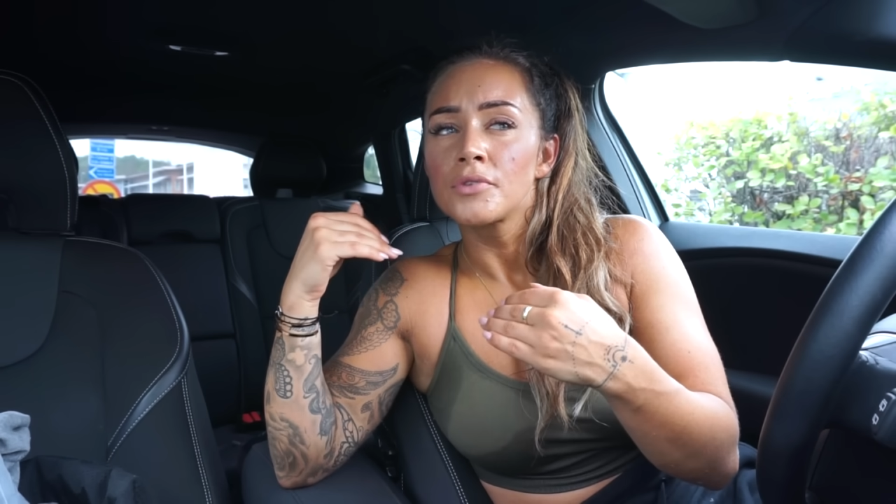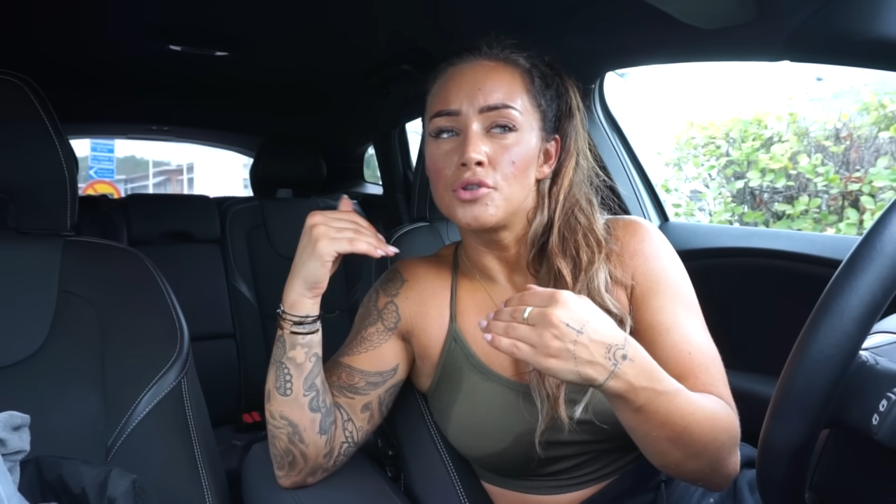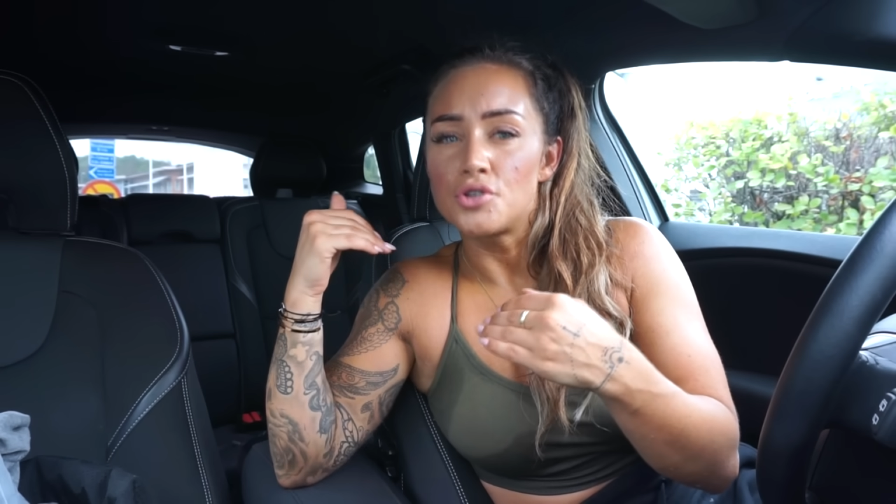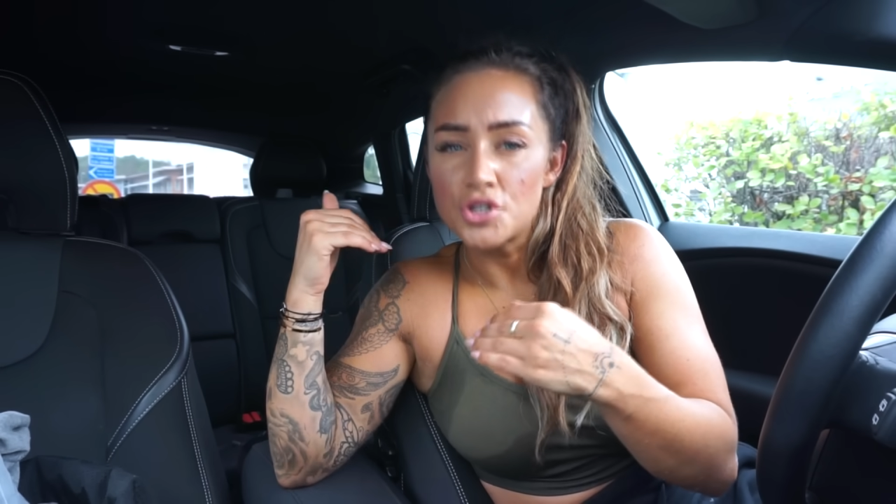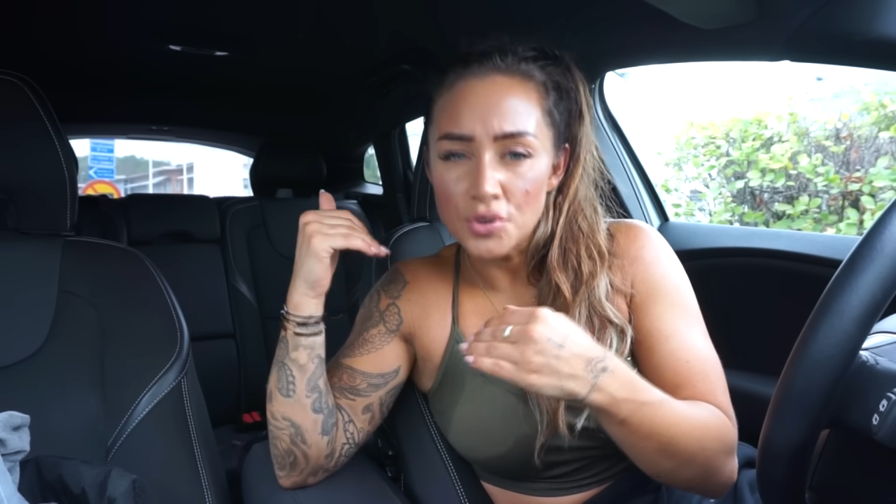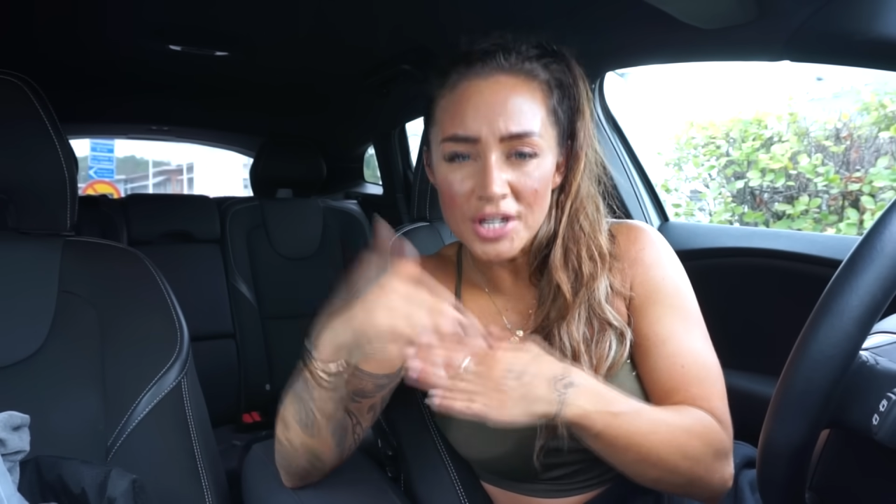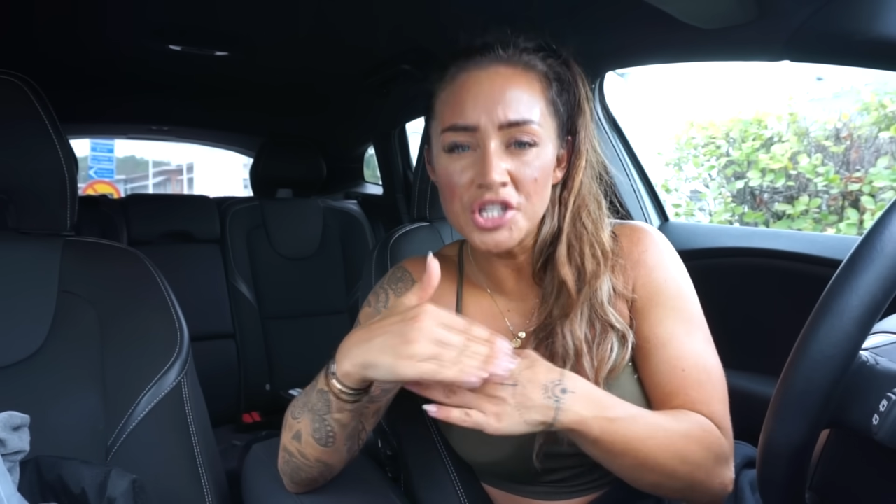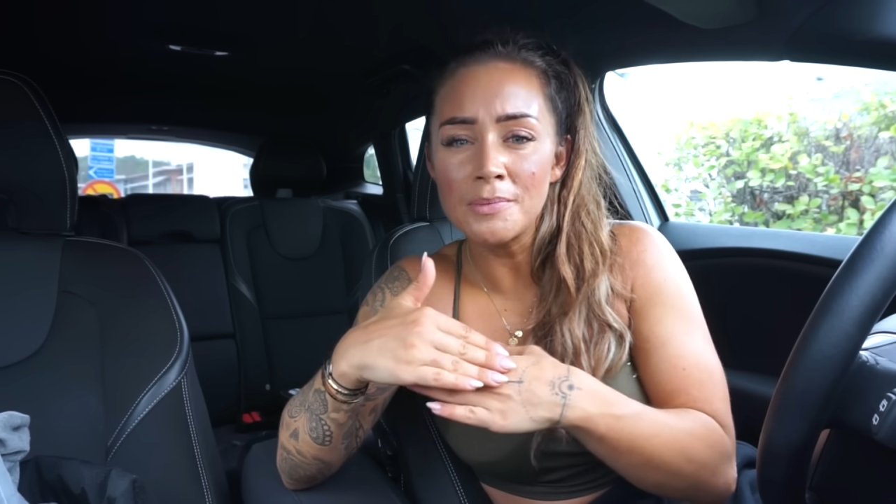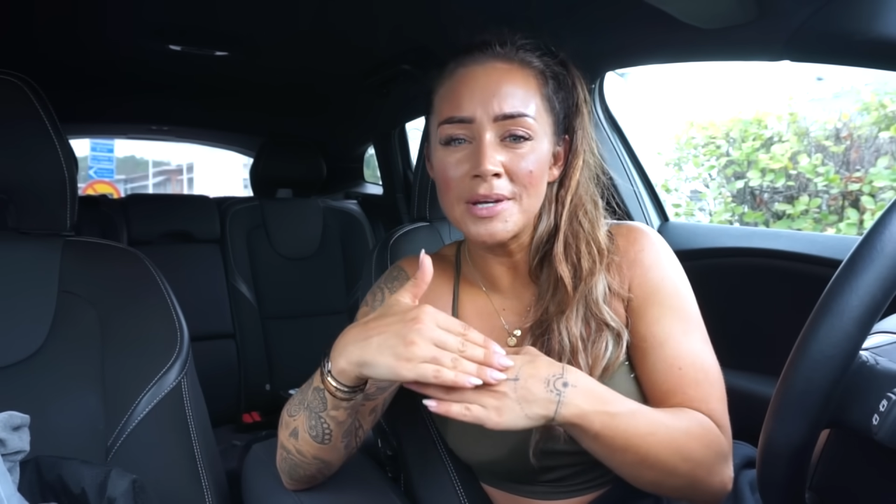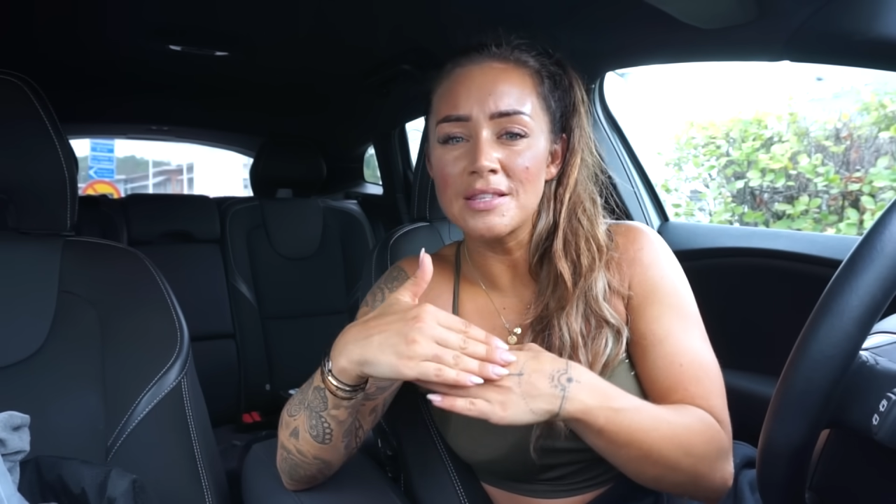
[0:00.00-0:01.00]

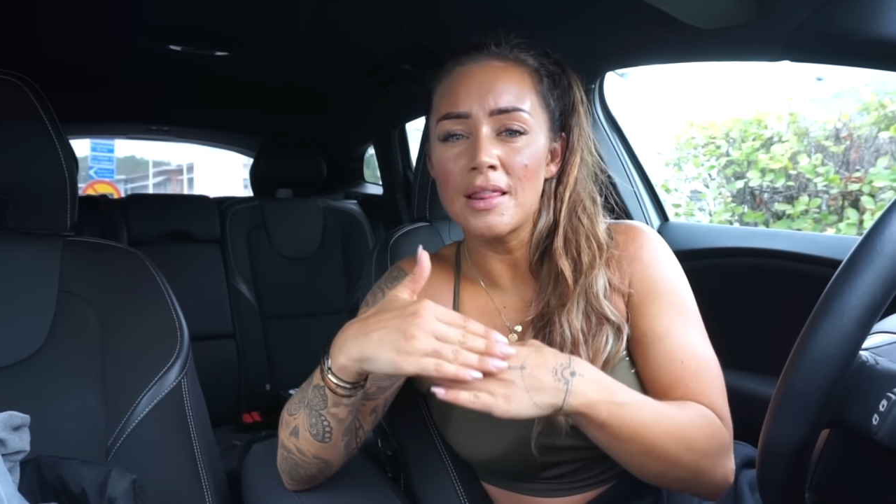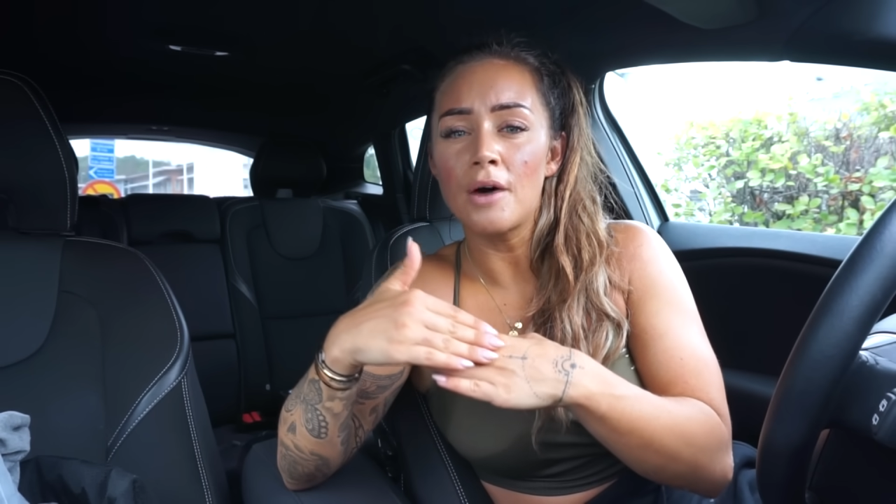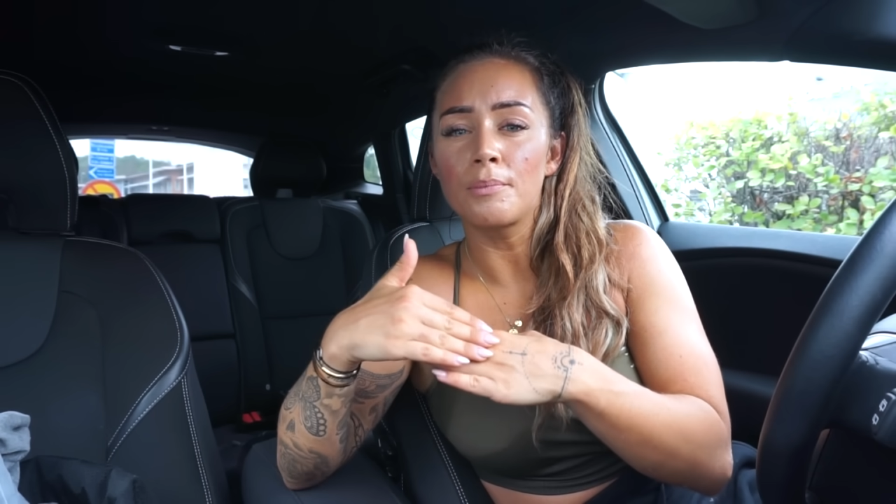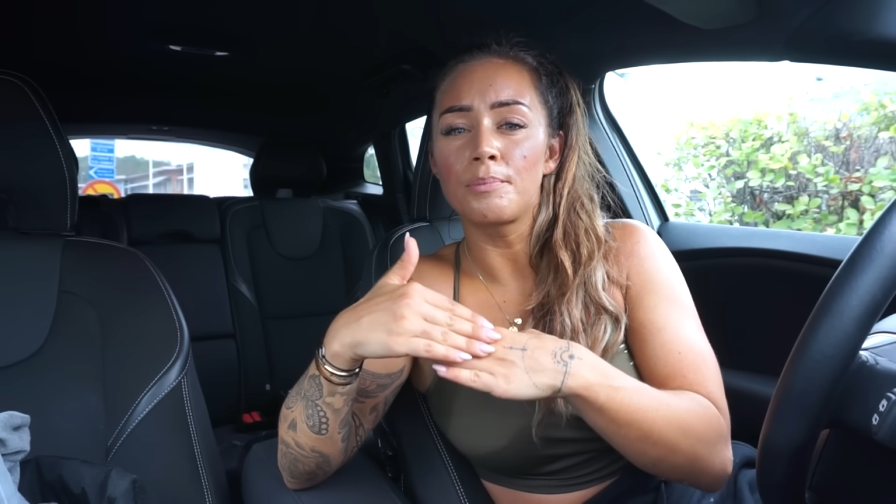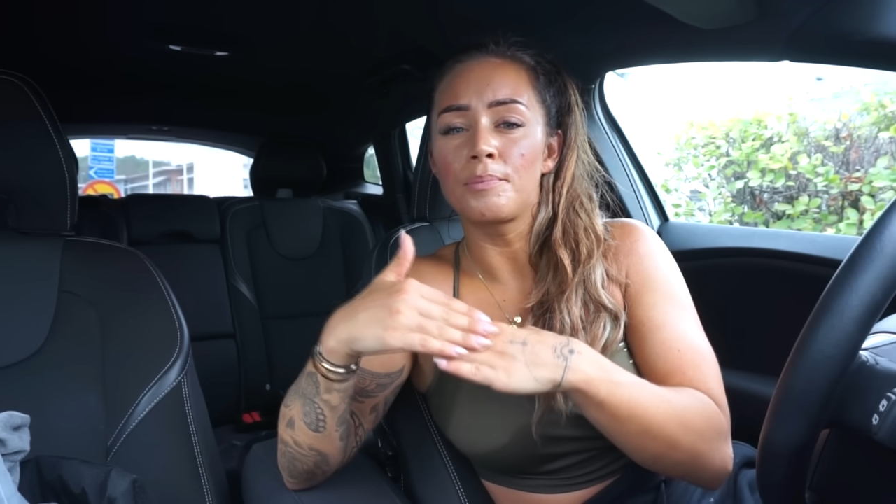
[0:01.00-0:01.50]
stretch the muscle out